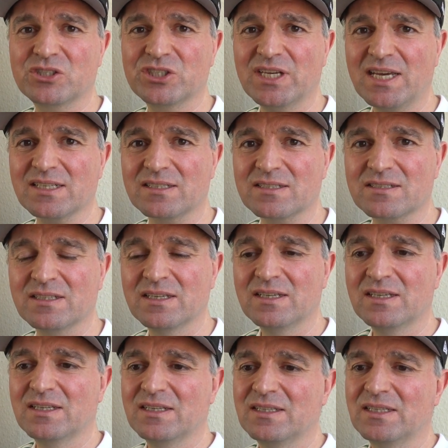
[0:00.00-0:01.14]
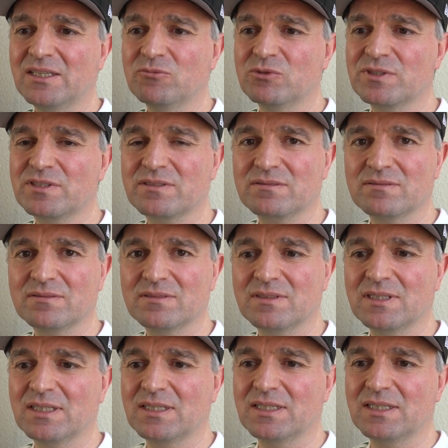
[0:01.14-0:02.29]
chants. It was
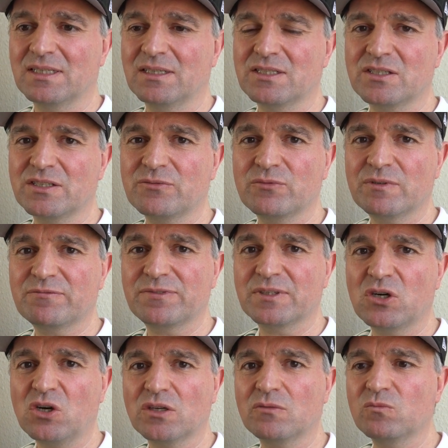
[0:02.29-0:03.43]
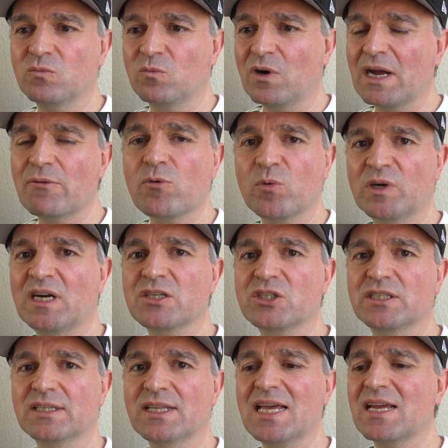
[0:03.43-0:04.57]
as if we'd forgotten why we were
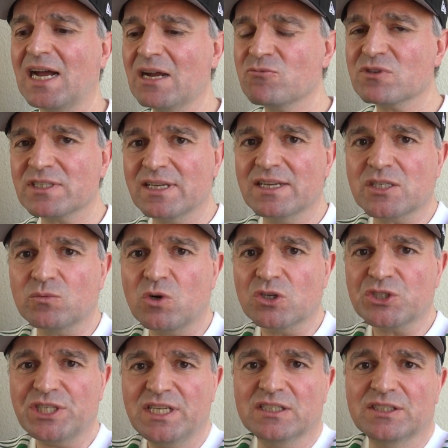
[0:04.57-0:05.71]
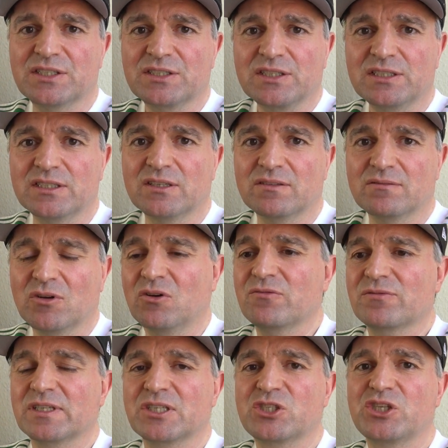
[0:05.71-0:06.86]
actually there. I was there to watch England and
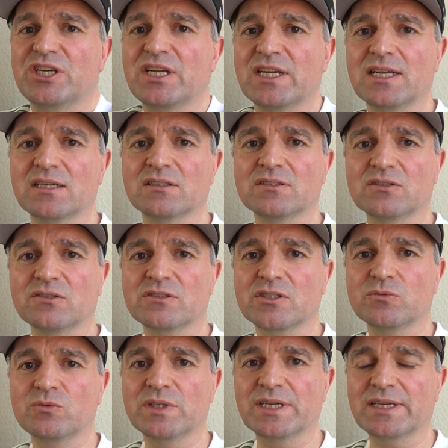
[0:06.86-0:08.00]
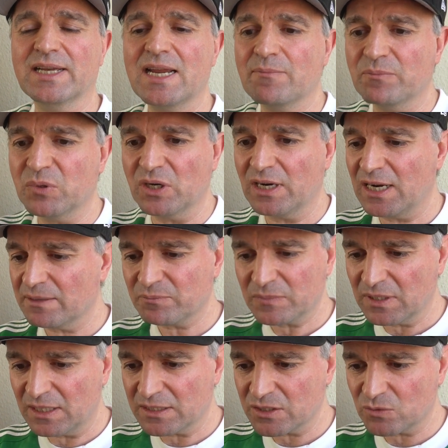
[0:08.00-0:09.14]
hopefully cheer England on to win a game, but
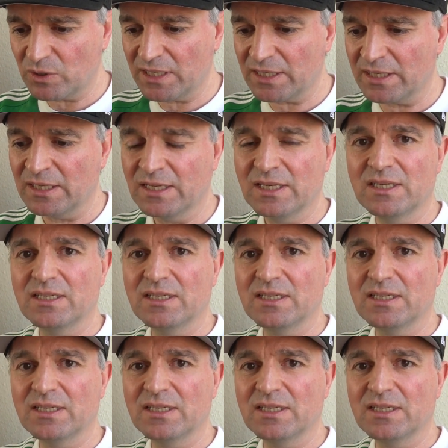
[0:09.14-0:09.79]
I swear